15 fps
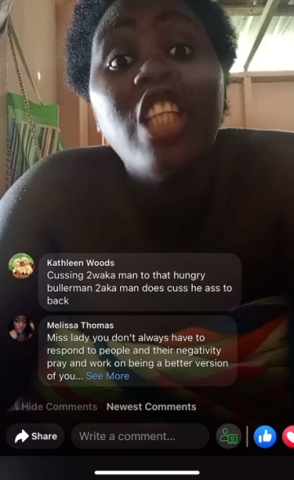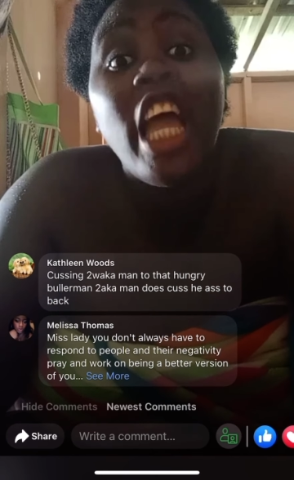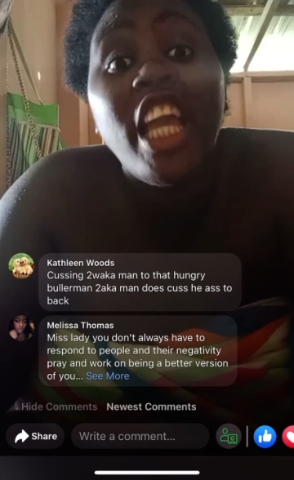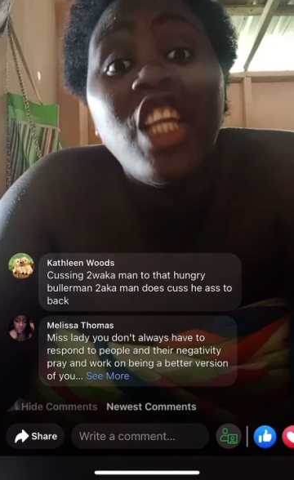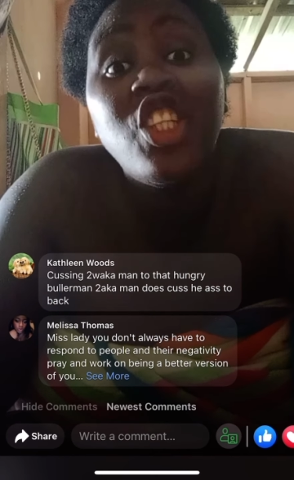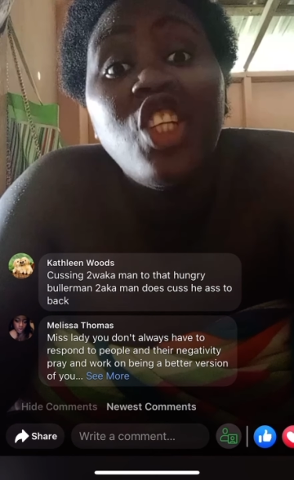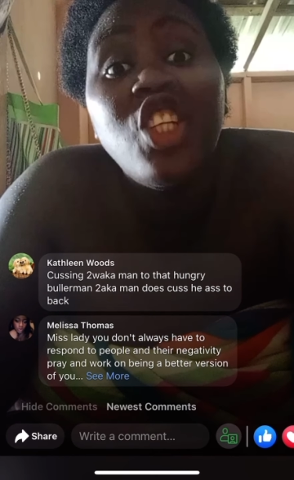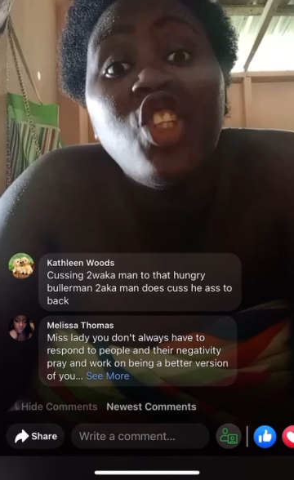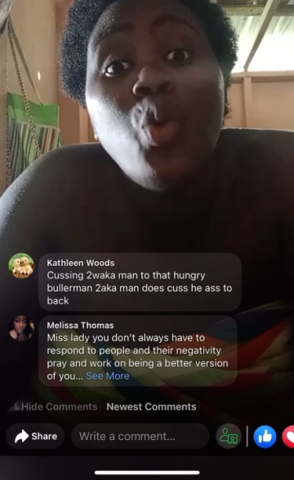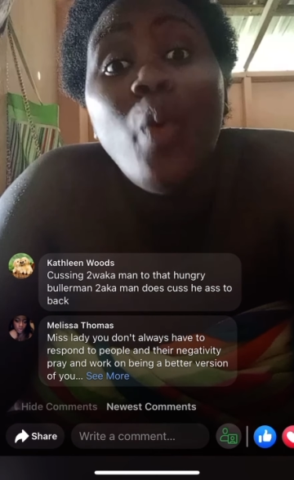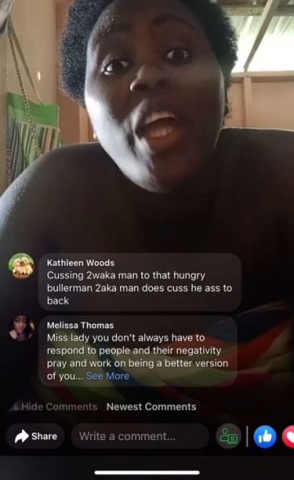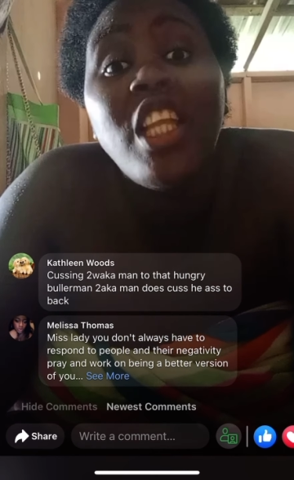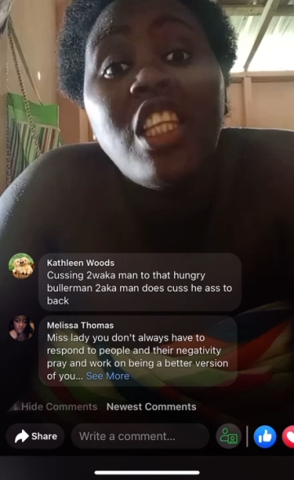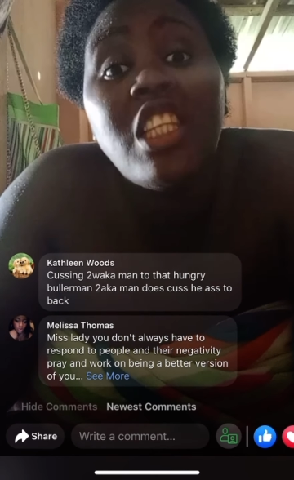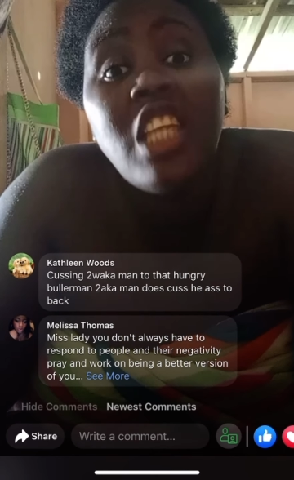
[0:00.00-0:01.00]

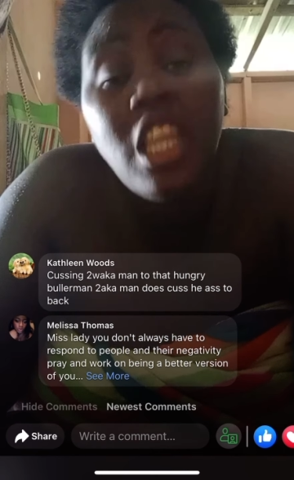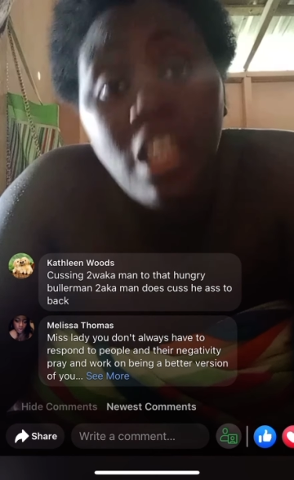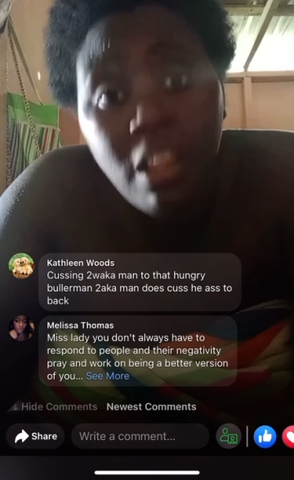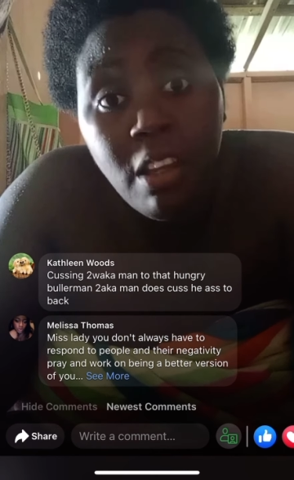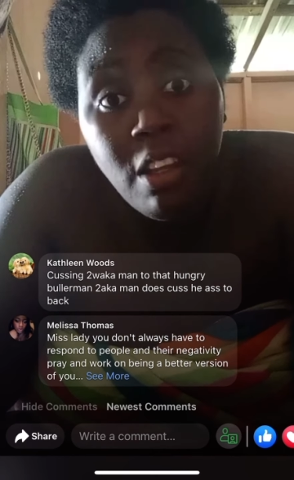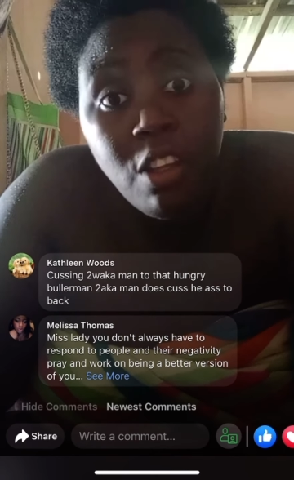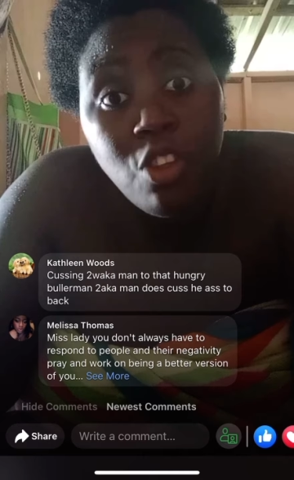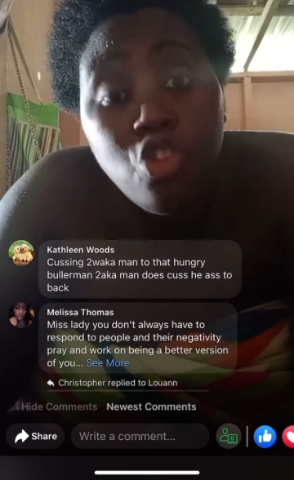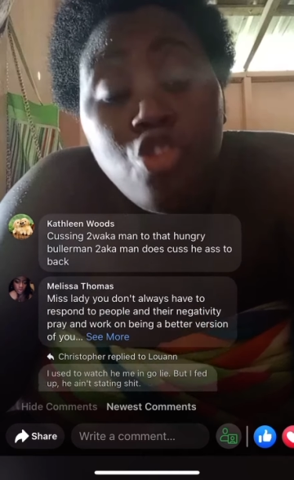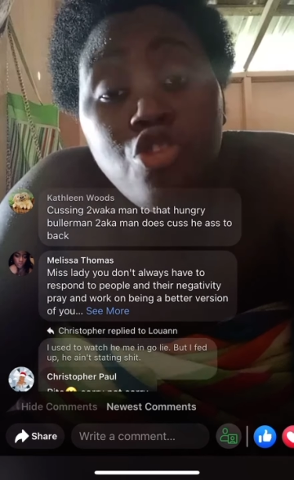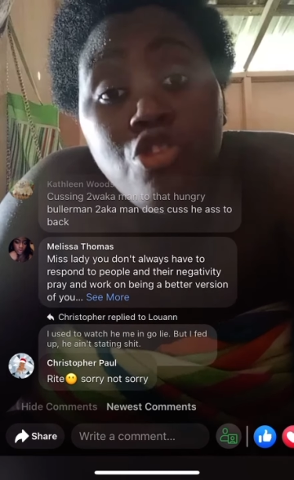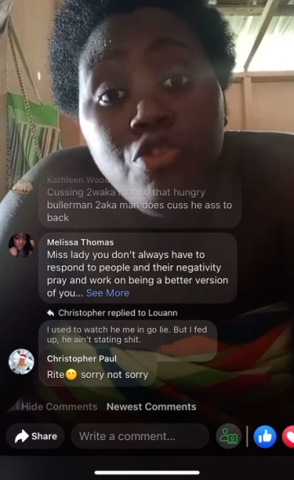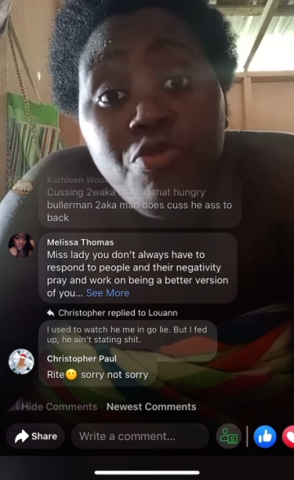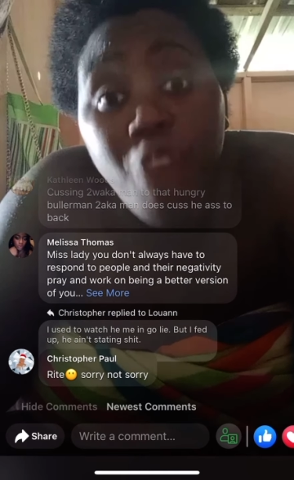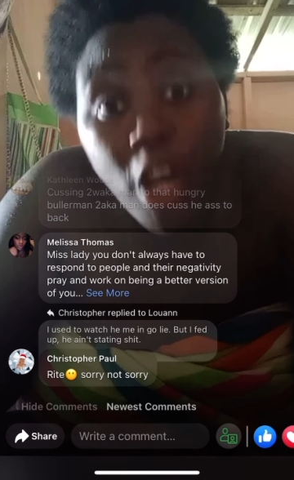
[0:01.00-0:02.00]
1920
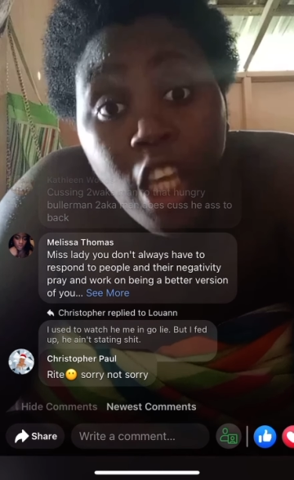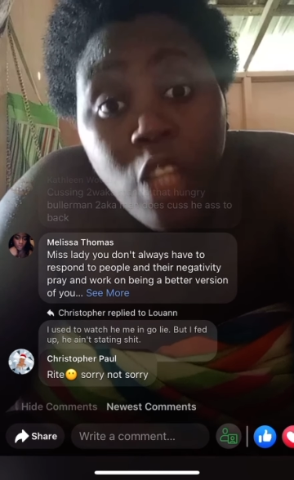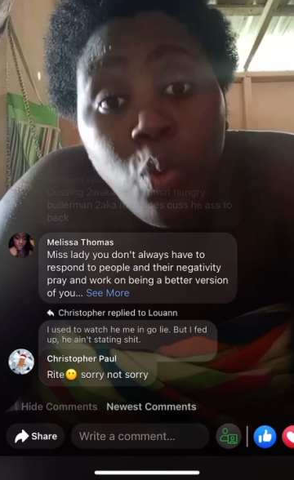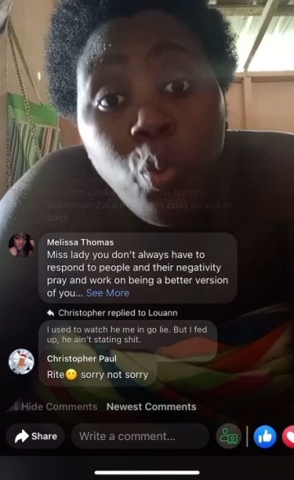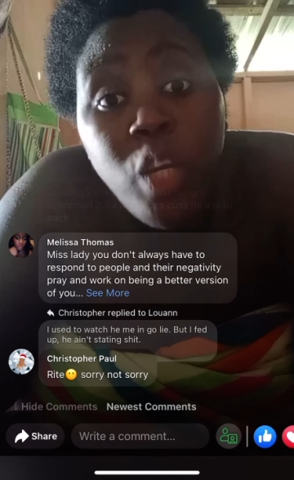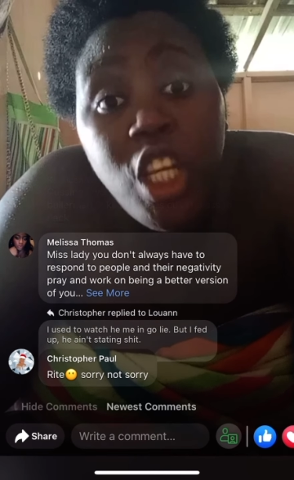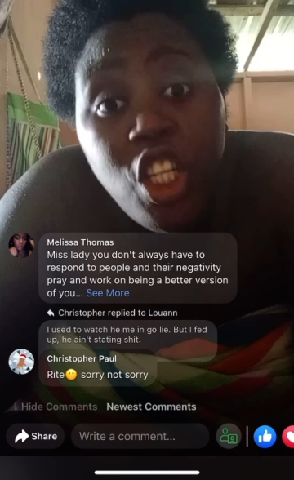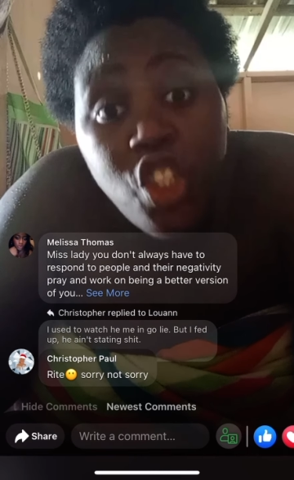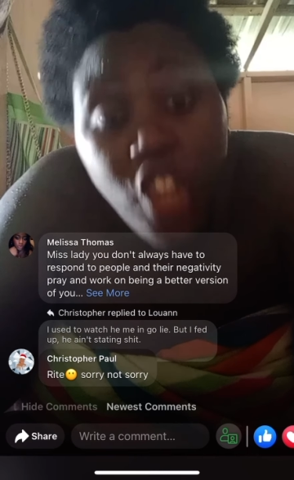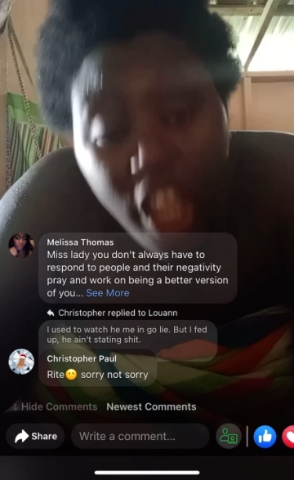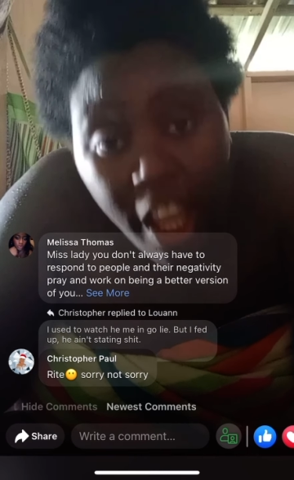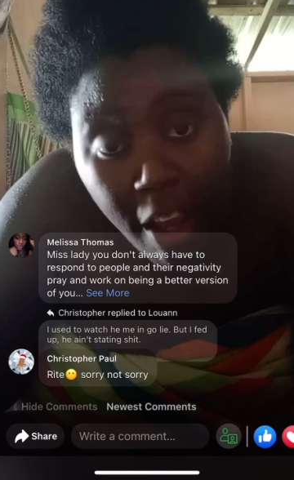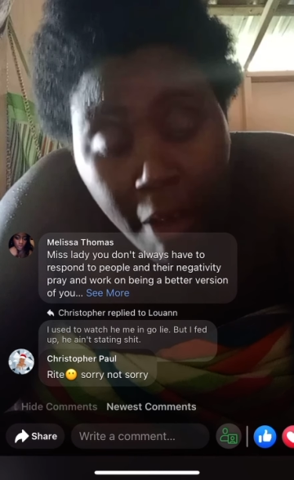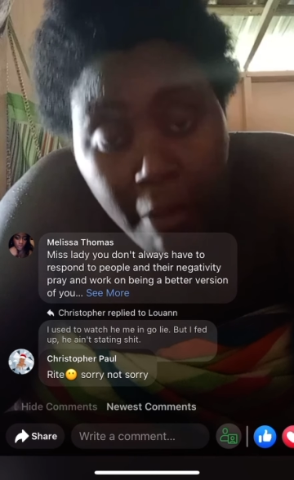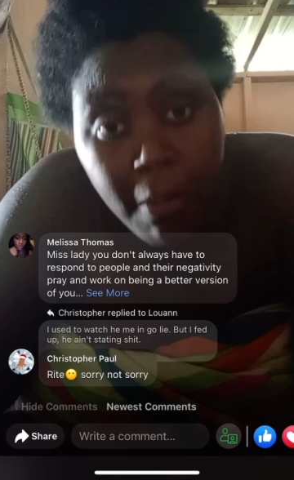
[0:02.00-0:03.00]
fucking
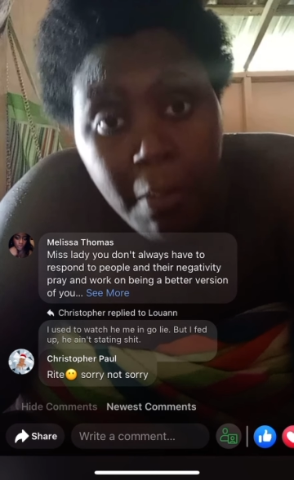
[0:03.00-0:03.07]
wheelchair.